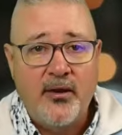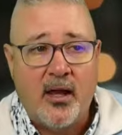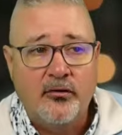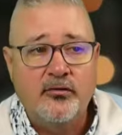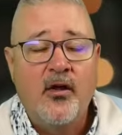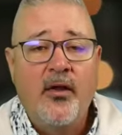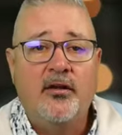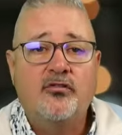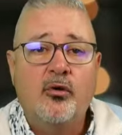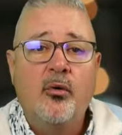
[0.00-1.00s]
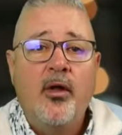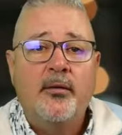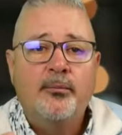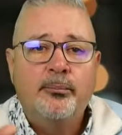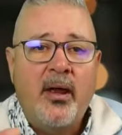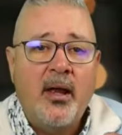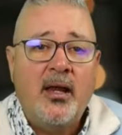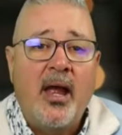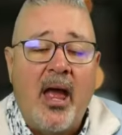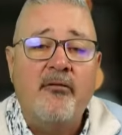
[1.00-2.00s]
else. And so
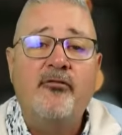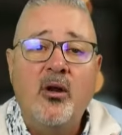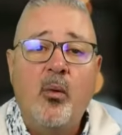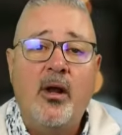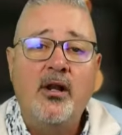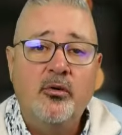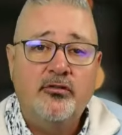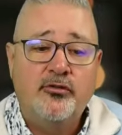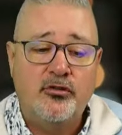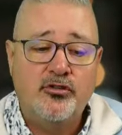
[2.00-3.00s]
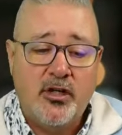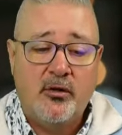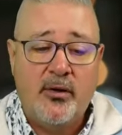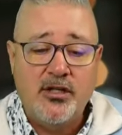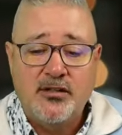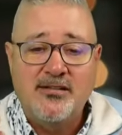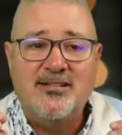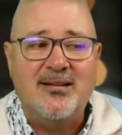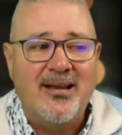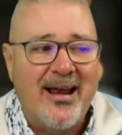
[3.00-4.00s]
pick everyone who is first generation,
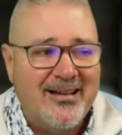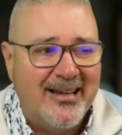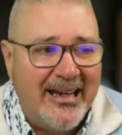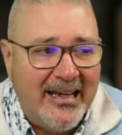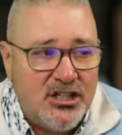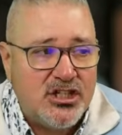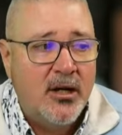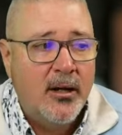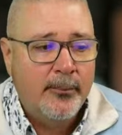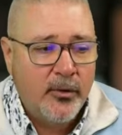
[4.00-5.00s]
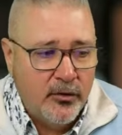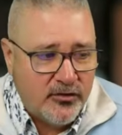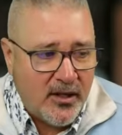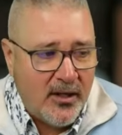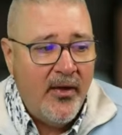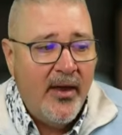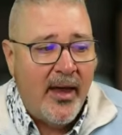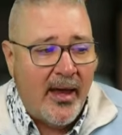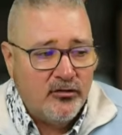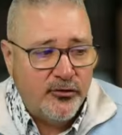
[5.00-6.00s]
select each person
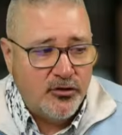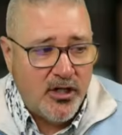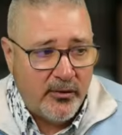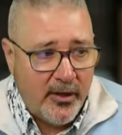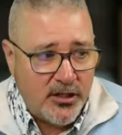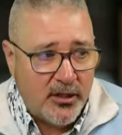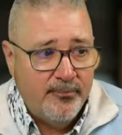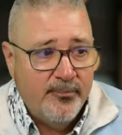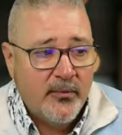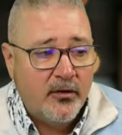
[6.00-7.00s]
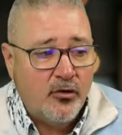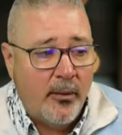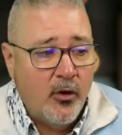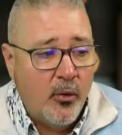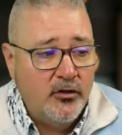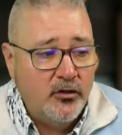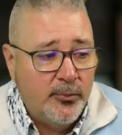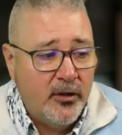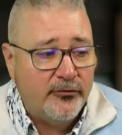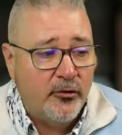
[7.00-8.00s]
as first generation. So I'm going to
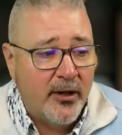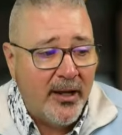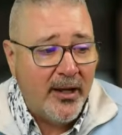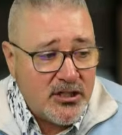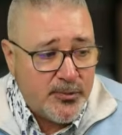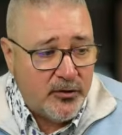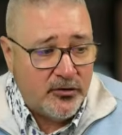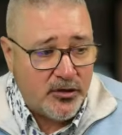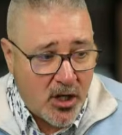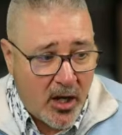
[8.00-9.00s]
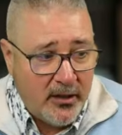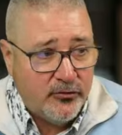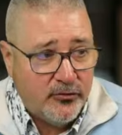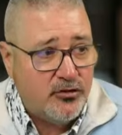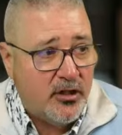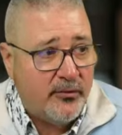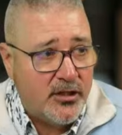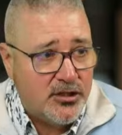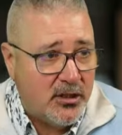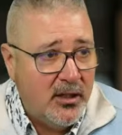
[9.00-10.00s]
put for each person, John is first
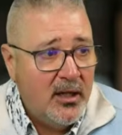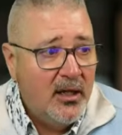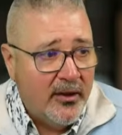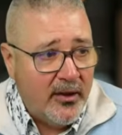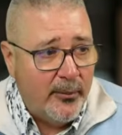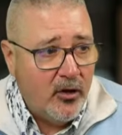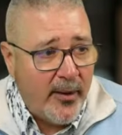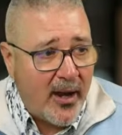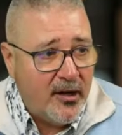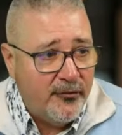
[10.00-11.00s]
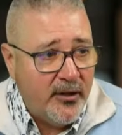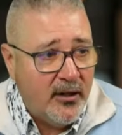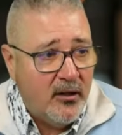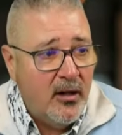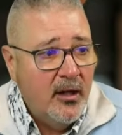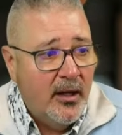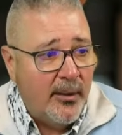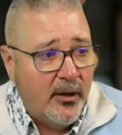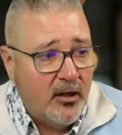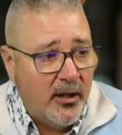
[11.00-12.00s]
generation, and then I'm going to go back over here and I'm
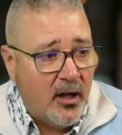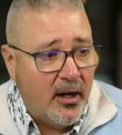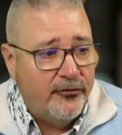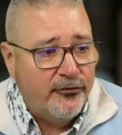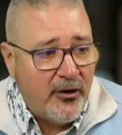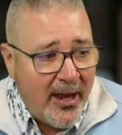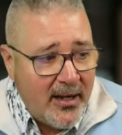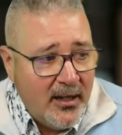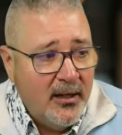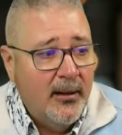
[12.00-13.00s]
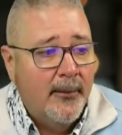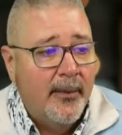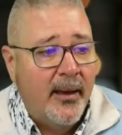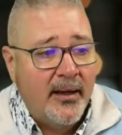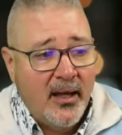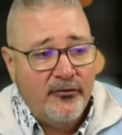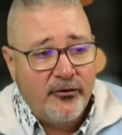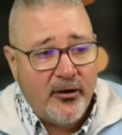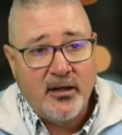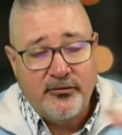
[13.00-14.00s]
going to click on Fred. And again,
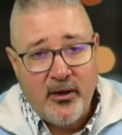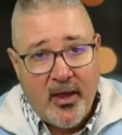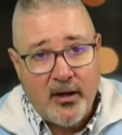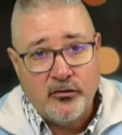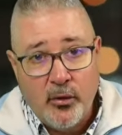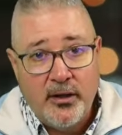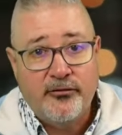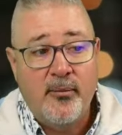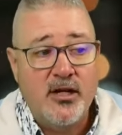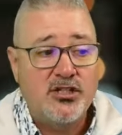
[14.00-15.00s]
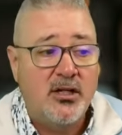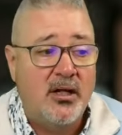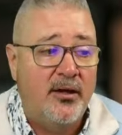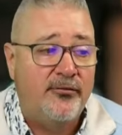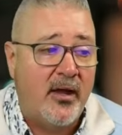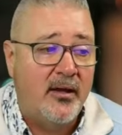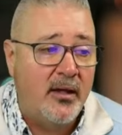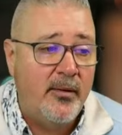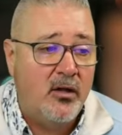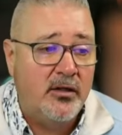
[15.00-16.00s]
Fred can fill out his own information if I
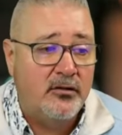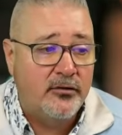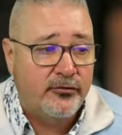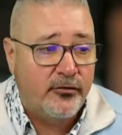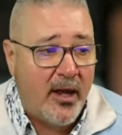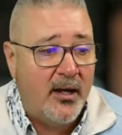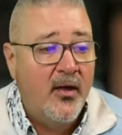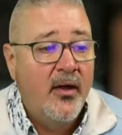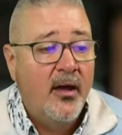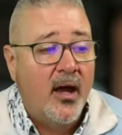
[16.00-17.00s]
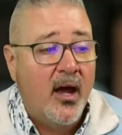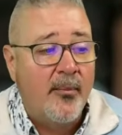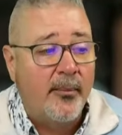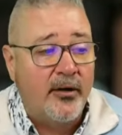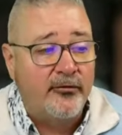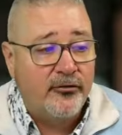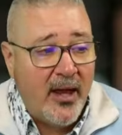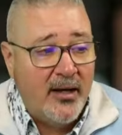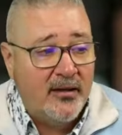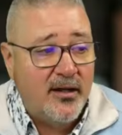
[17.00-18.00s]
emailed it to Fred. But
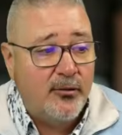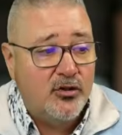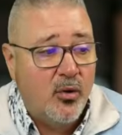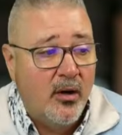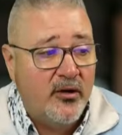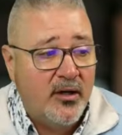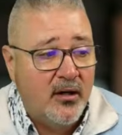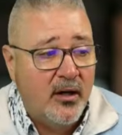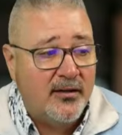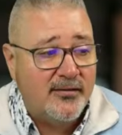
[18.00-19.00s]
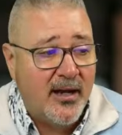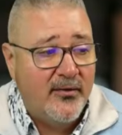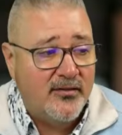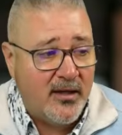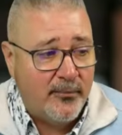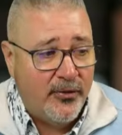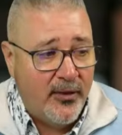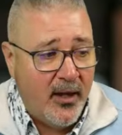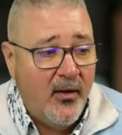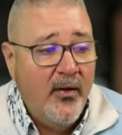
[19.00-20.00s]
Fred is able to go over here and say the same
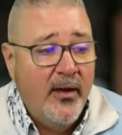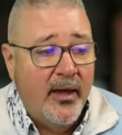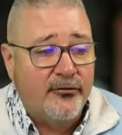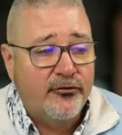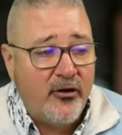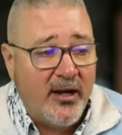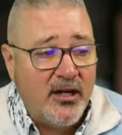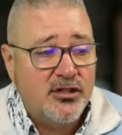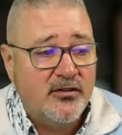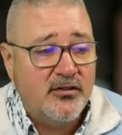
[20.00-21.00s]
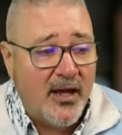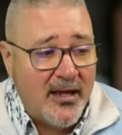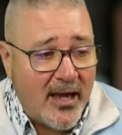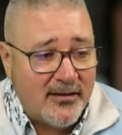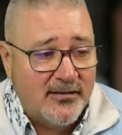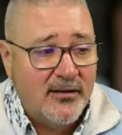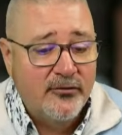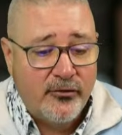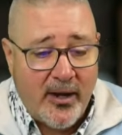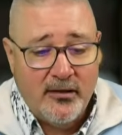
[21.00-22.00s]
thing. And Fred should say, yes,
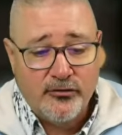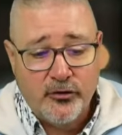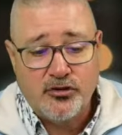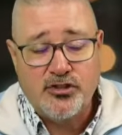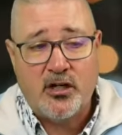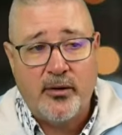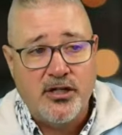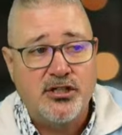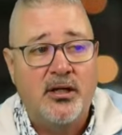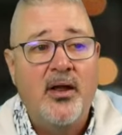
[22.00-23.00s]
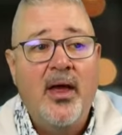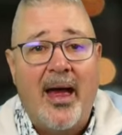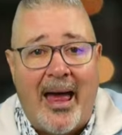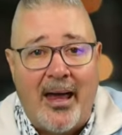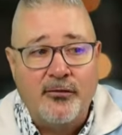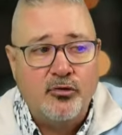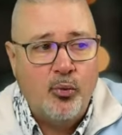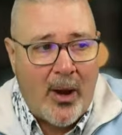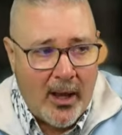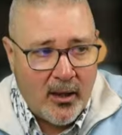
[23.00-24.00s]
Fred is first generation as
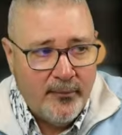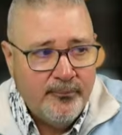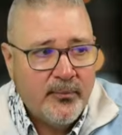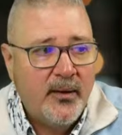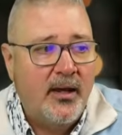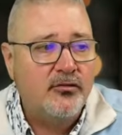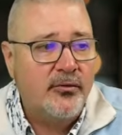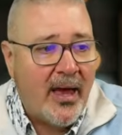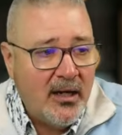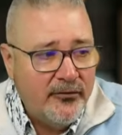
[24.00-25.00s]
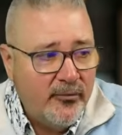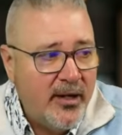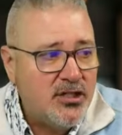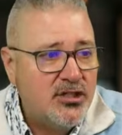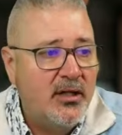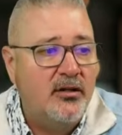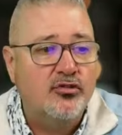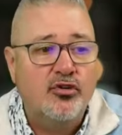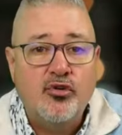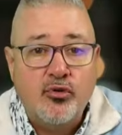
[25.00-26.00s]
well. Okay, so that information is
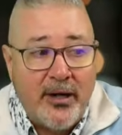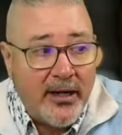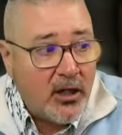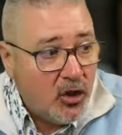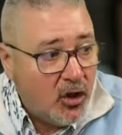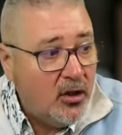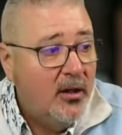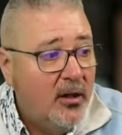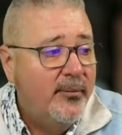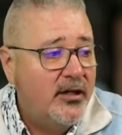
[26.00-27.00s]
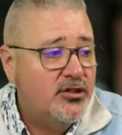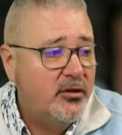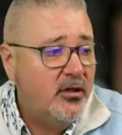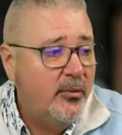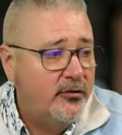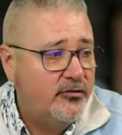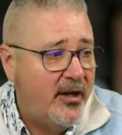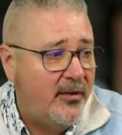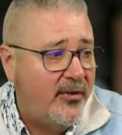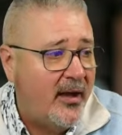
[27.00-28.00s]
critical. Make sure you
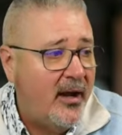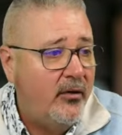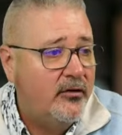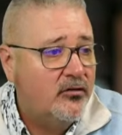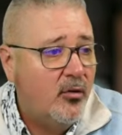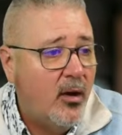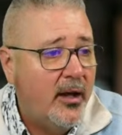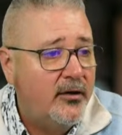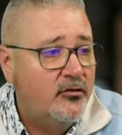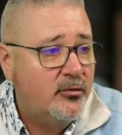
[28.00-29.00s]
understand that. Now let's go on to